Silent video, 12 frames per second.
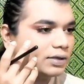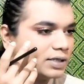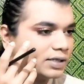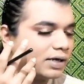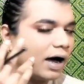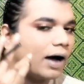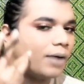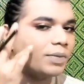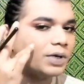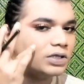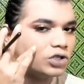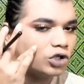just half
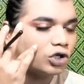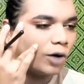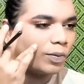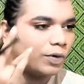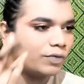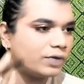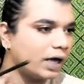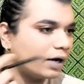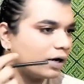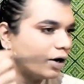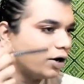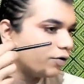inch top of
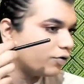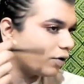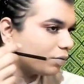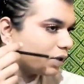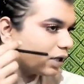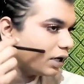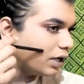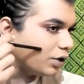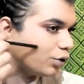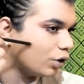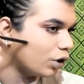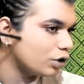that, from there to
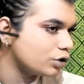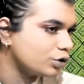onto